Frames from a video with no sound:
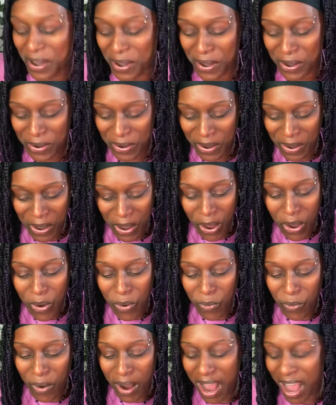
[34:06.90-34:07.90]
wow,
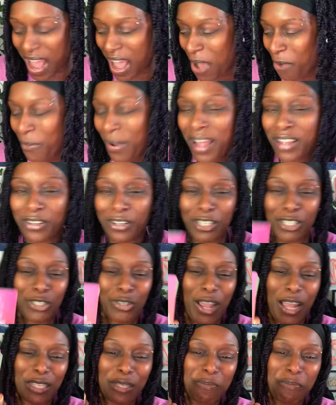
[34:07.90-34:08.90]
wow, you're
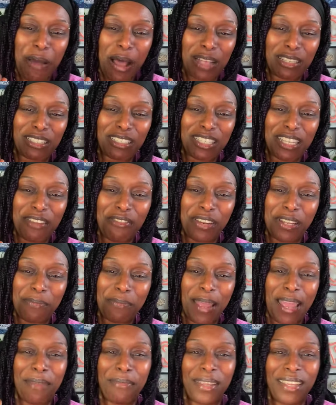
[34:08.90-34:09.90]
attracting positivity,
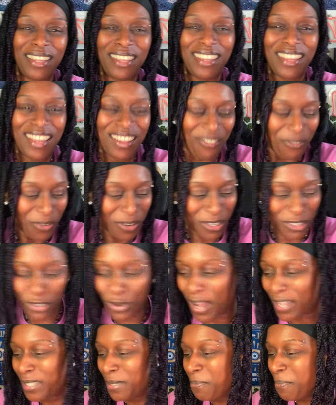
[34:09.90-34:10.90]
baby. We're
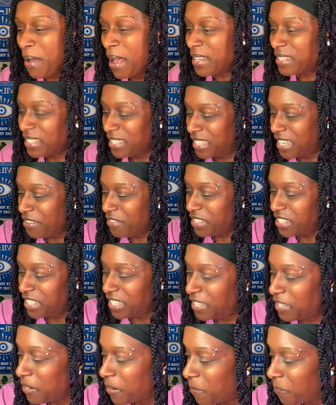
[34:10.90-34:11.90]
attracting positivity
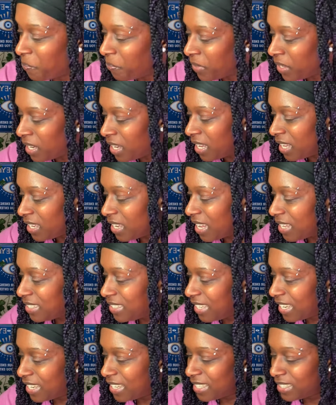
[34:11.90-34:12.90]
here. Let's
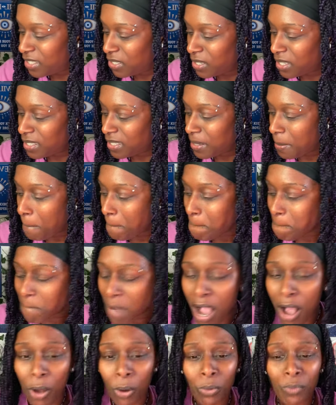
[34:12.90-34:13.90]
get into some
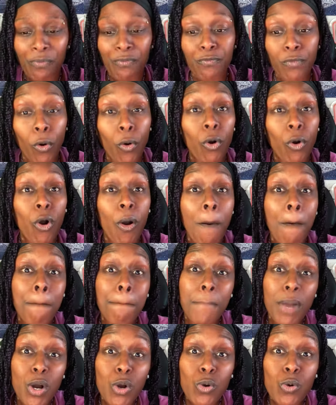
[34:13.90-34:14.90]
mode. full
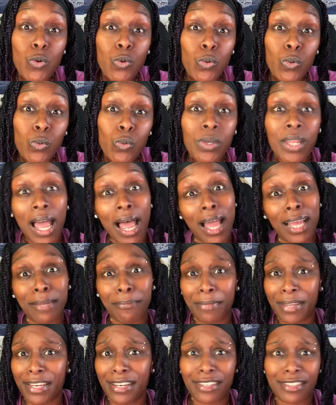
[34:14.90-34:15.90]
moon. I'm
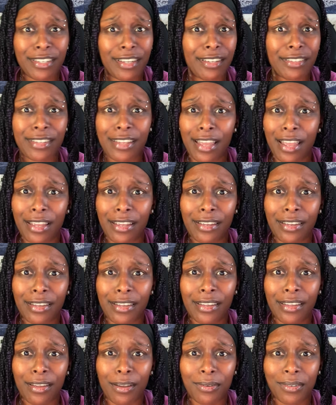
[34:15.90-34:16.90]
getting tongue tied here.
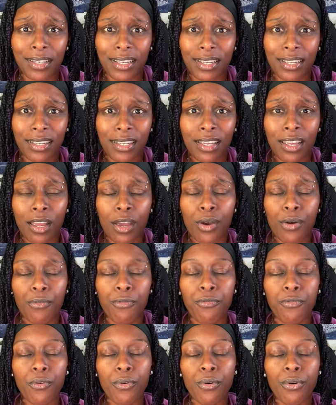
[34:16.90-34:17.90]
Okay.
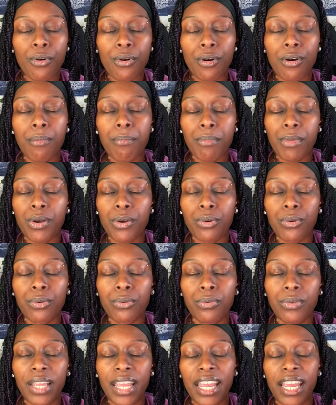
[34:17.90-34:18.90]
Full
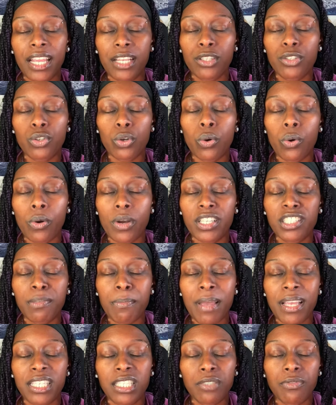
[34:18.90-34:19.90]
moon in Taurus
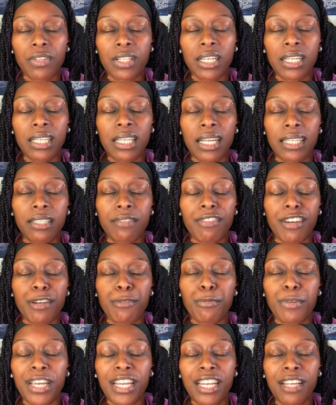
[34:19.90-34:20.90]
message for the collective I'm
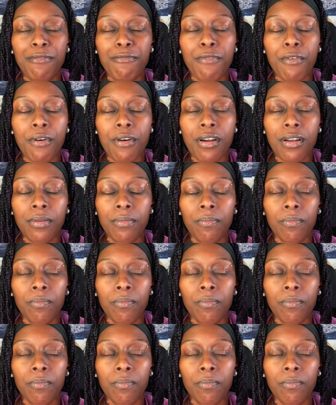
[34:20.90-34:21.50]
reading for.